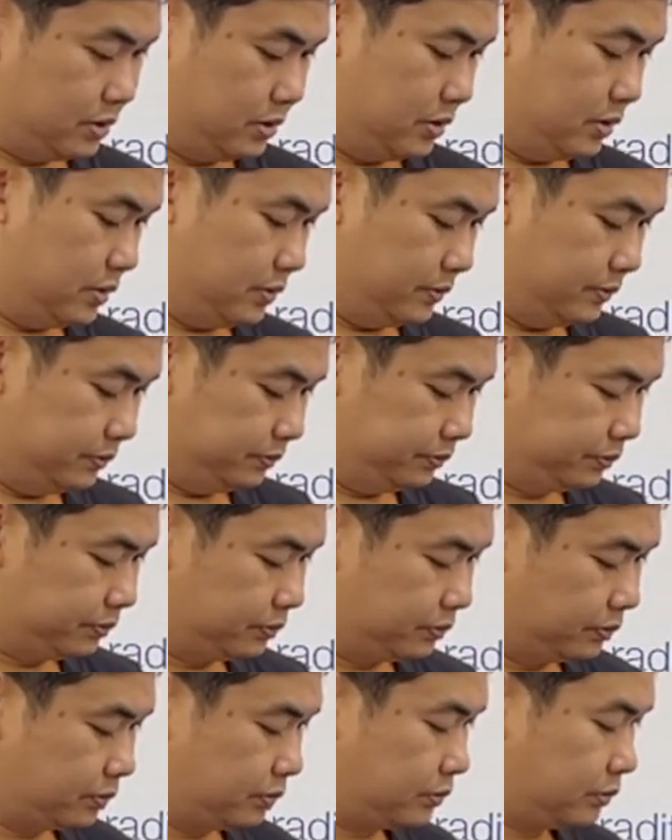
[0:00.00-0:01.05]

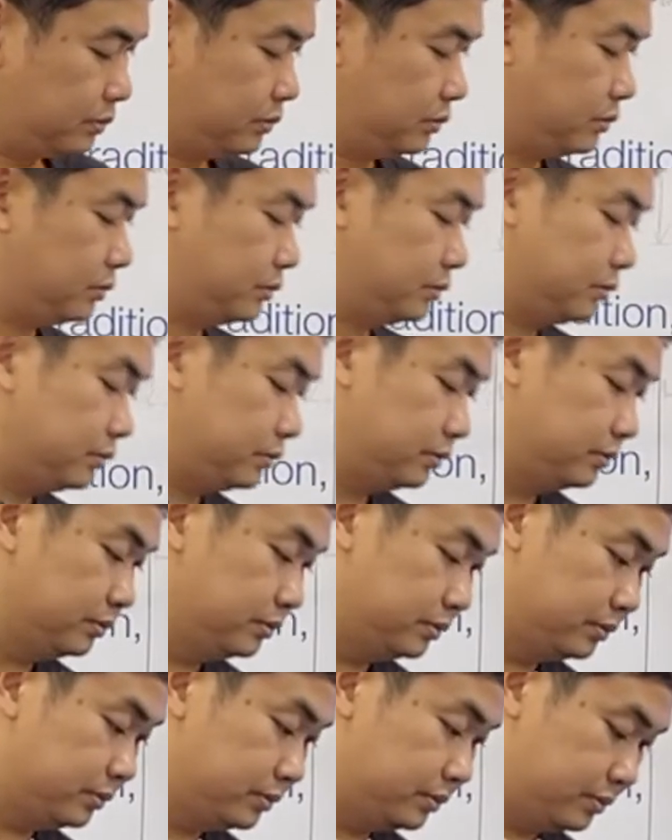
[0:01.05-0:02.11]

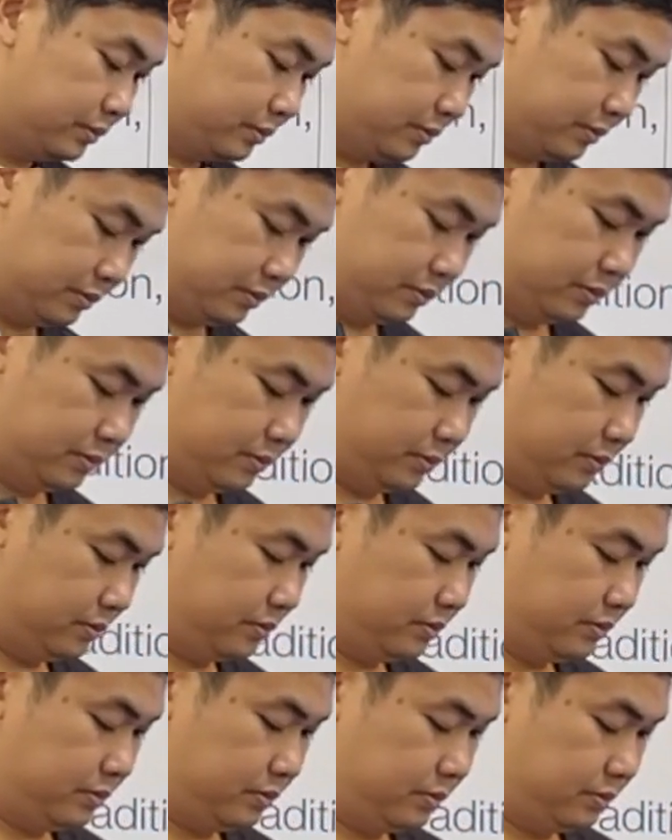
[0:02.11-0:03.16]

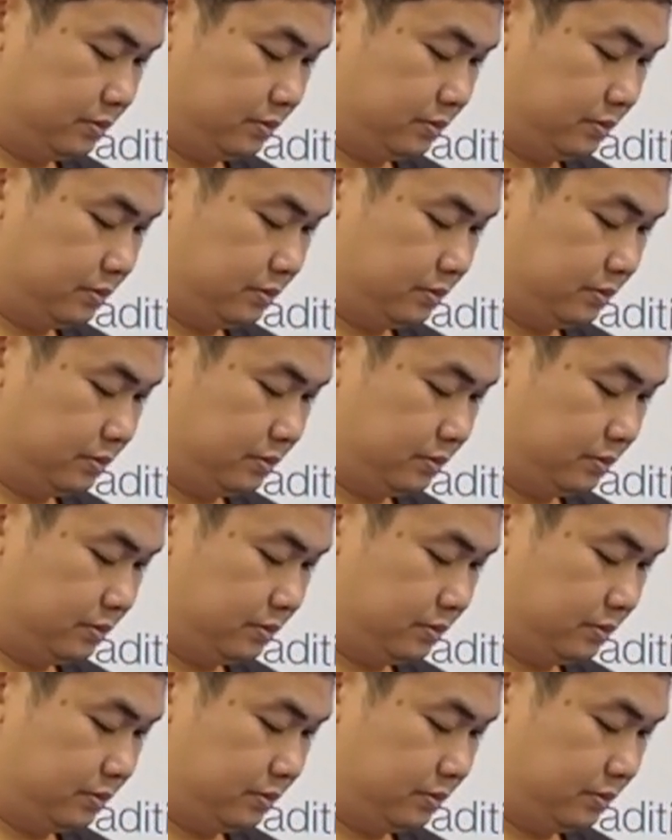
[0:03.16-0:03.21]
(silence)